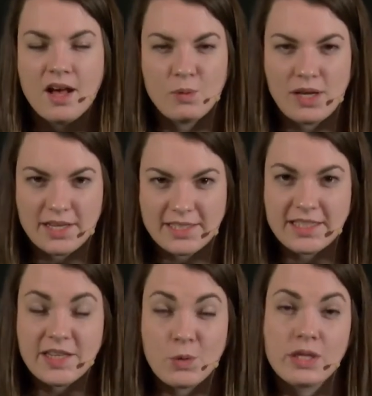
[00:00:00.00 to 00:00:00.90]
we looked at
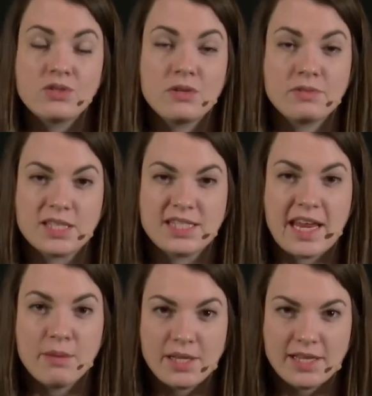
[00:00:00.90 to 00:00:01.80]
the question of
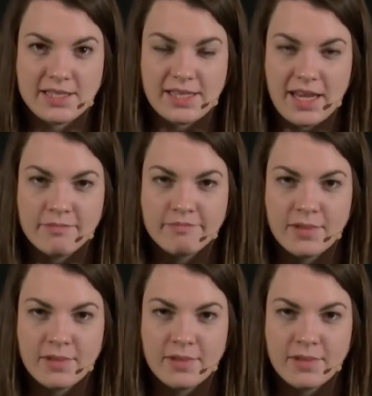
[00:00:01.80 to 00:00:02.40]
sustainability.